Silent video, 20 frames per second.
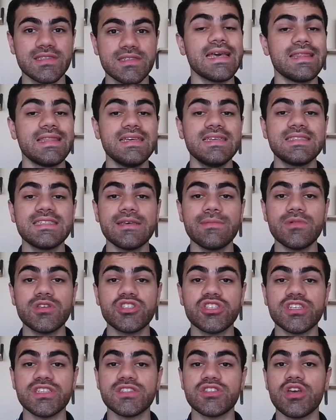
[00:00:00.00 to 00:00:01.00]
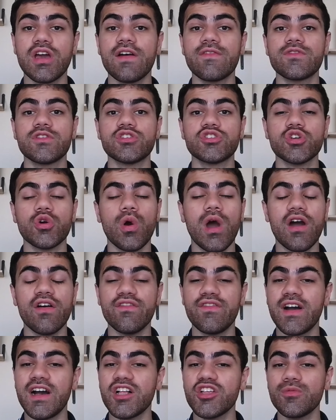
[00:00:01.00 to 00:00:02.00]
In these images, you have to show how
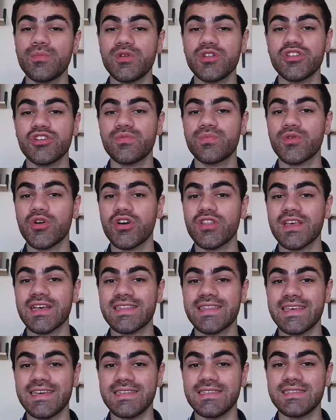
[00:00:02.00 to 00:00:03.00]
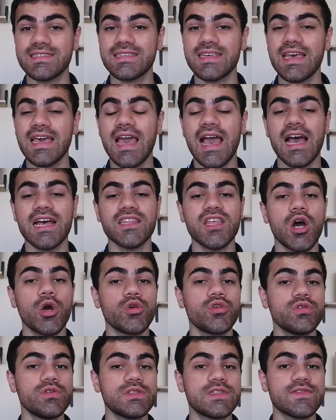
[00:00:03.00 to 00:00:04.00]
valuable your product is and how
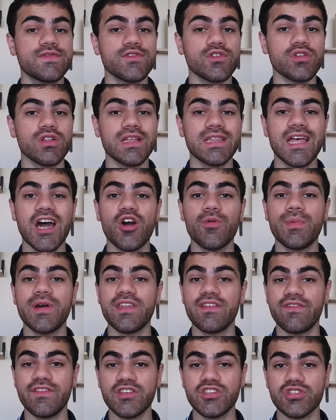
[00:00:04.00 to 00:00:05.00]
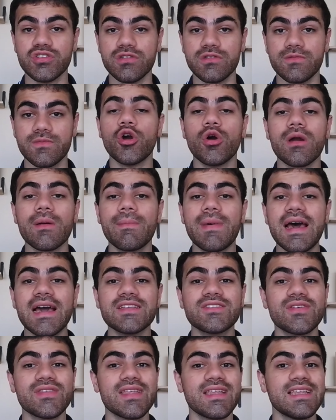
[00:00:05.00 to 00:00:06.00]
useful and how beneficial. Going back
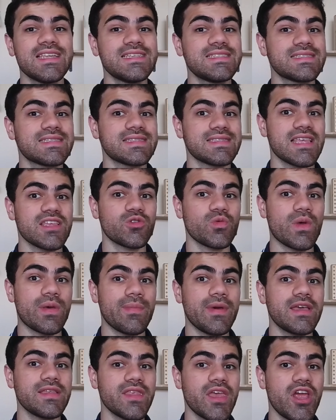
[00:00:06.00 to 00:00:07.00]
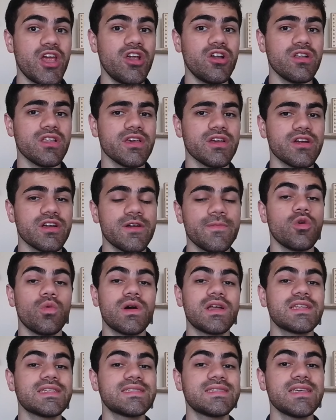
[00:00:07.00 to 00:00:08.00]
to the list that we made earlier, you
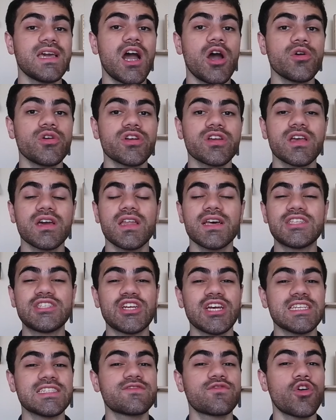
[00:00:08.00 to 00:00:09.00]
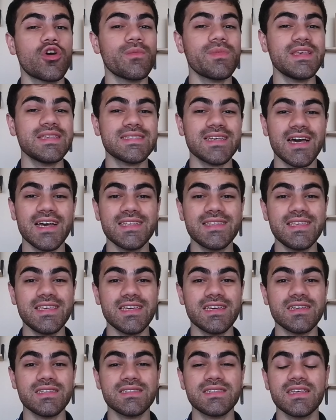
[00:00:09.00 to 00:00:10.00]
want to see how you're going to transform these
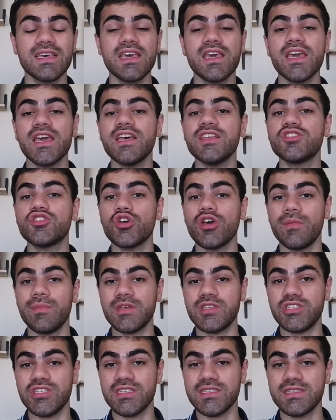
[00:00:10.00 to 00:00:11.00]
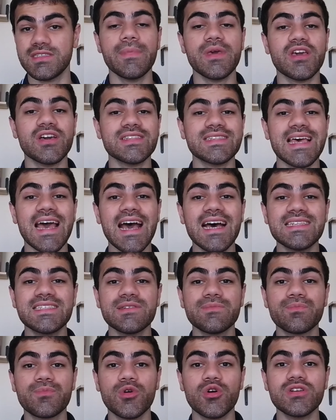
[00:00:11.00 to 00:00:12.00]
ideas into images, because as
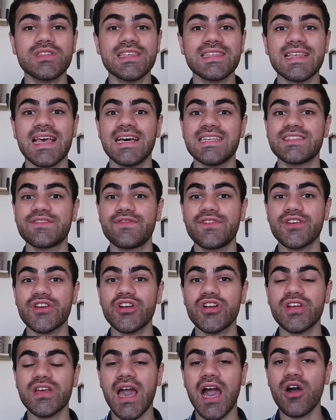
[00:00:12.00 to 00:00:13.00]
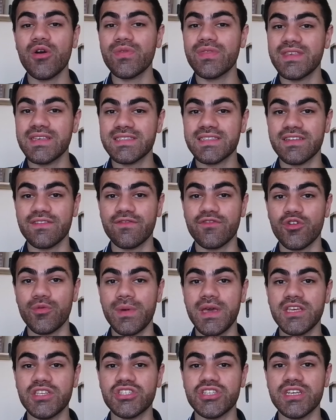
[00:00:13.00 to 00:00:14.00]
important as figuring out this
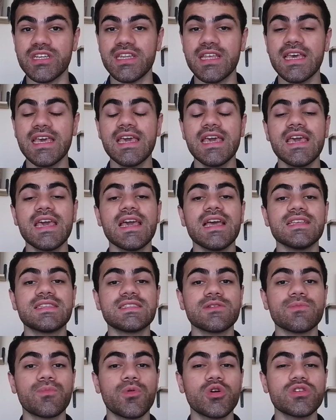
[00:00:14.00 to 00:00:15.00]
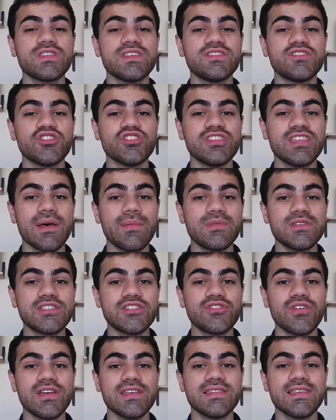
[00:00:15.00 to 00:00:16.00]
information, it's important to
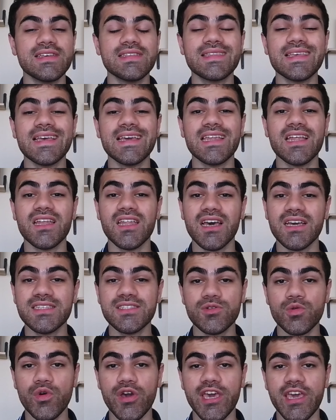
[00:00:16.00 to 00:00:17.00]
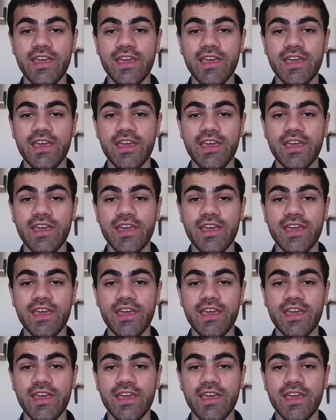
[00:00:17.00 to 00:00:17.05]
demonstrate it in a nice way.